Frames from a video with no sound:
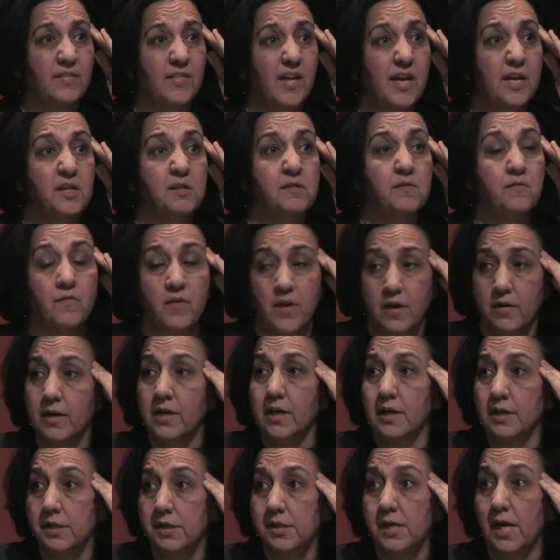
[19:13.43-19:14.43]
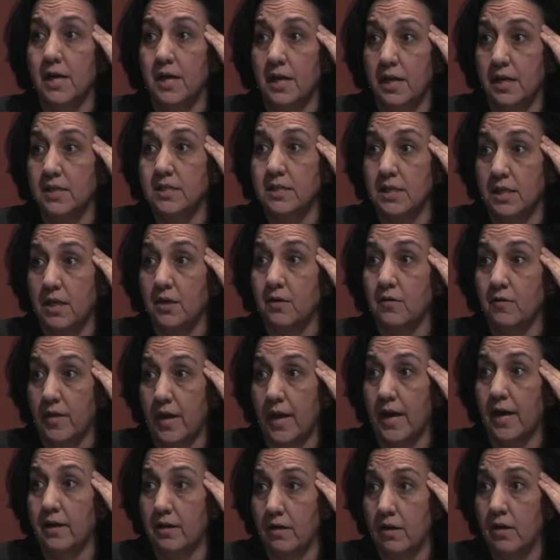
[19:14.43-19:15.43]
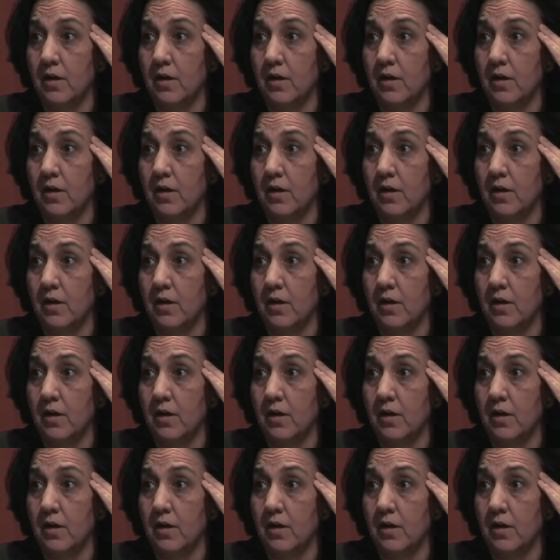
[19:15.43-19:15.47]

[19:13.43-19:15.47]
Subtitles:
that is very exciting to hear that.